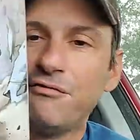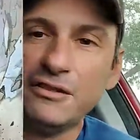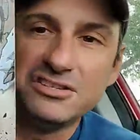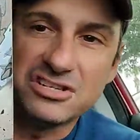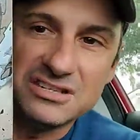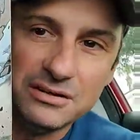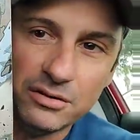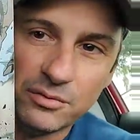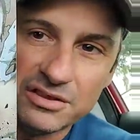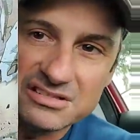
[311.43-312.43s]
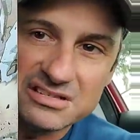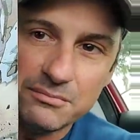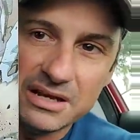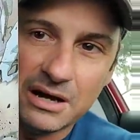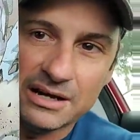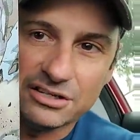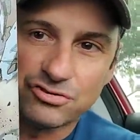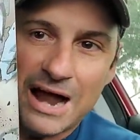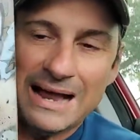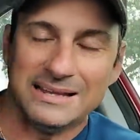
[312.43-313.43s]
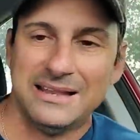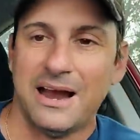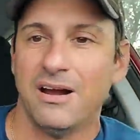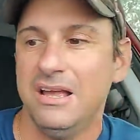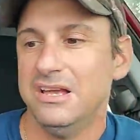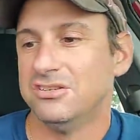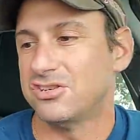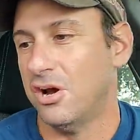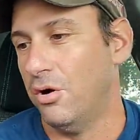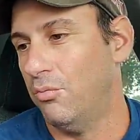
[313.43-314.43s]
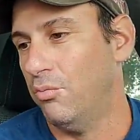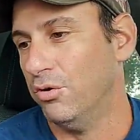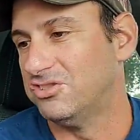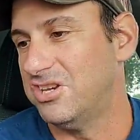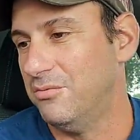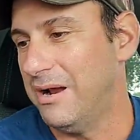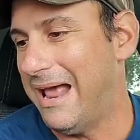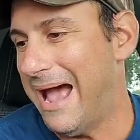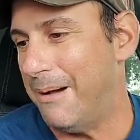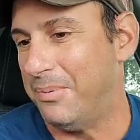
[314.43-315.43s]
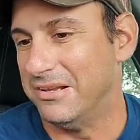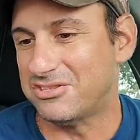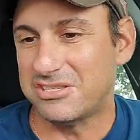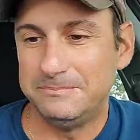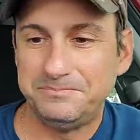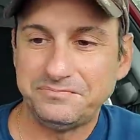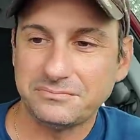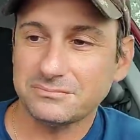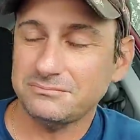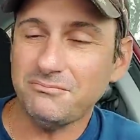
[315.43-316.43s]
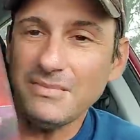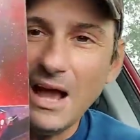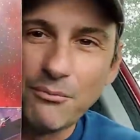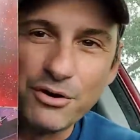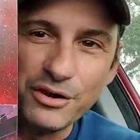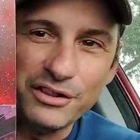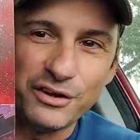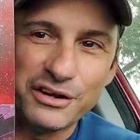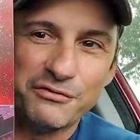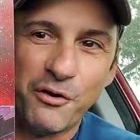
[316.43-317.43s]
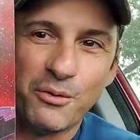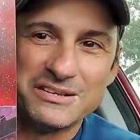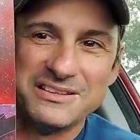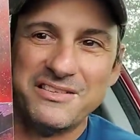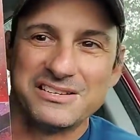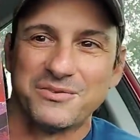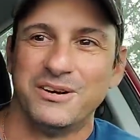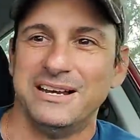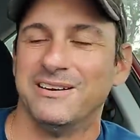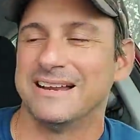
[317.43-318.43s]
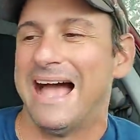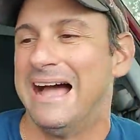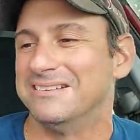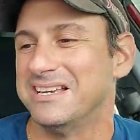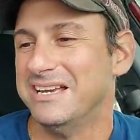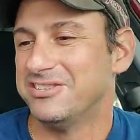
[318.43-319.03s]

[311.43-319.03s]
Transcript: Felicia dealing with a symbiotic dragon there. So we'll see what happens. I'm really looking forward to this one here, guys.